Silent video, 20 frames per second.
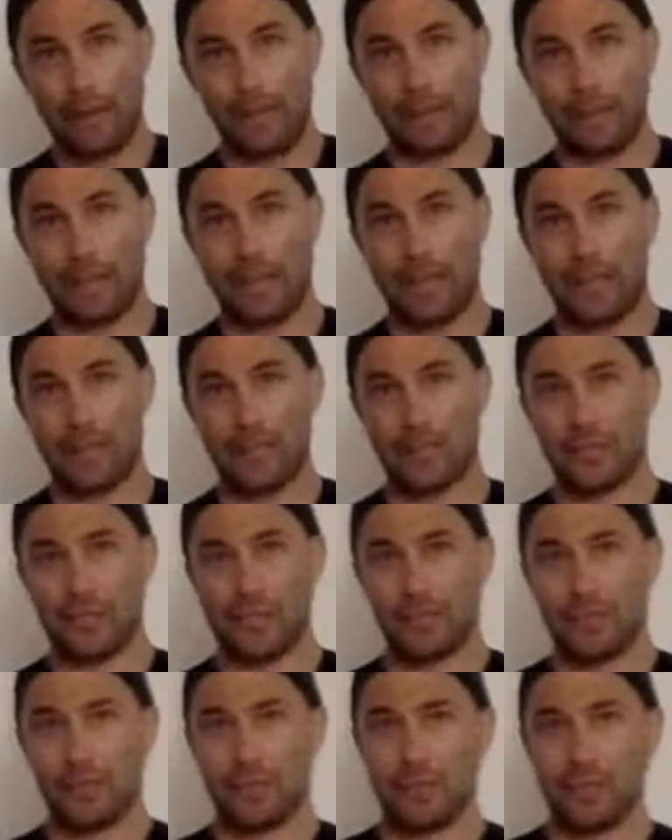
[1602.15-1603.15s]
flat
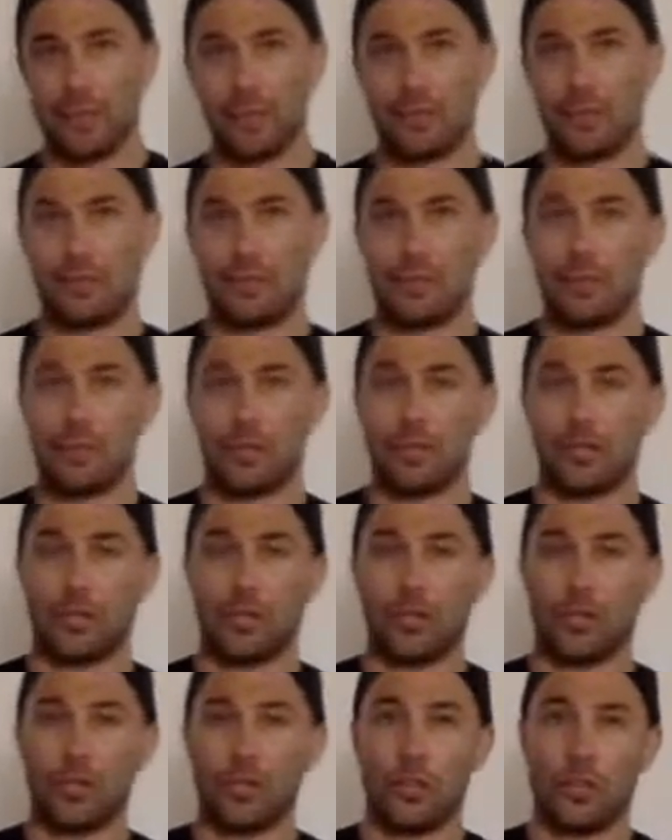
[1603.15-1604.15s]
surface to
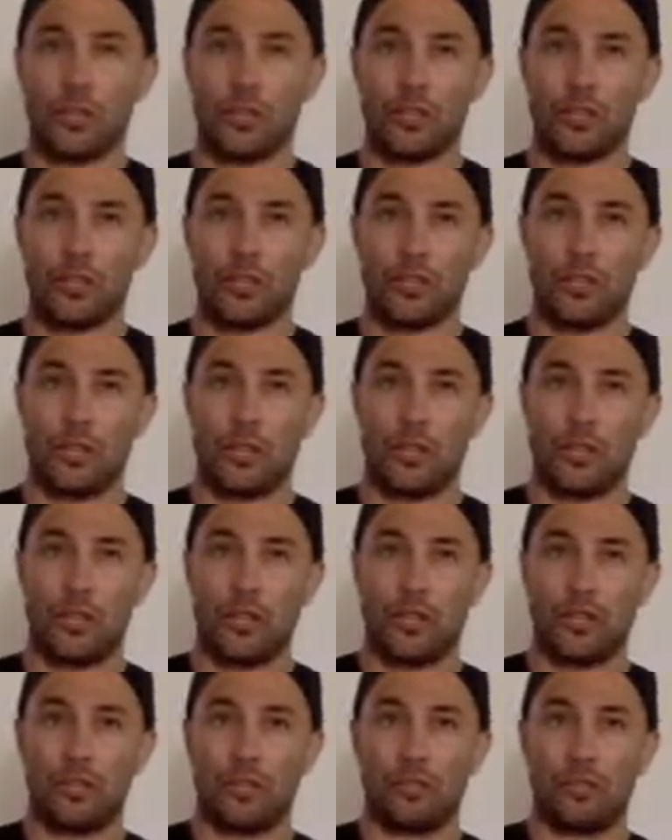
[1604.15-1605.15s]
encourage
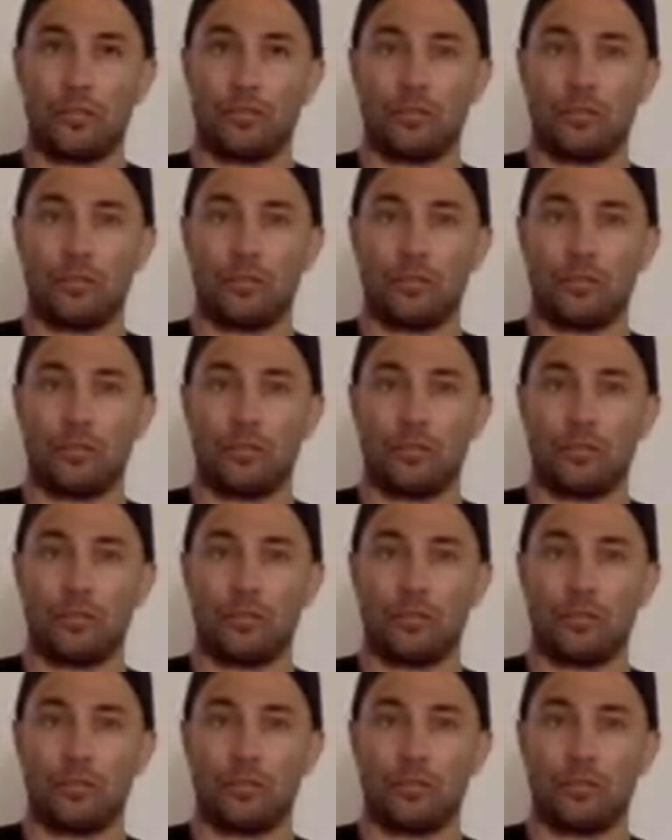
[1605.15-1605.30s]
digestion.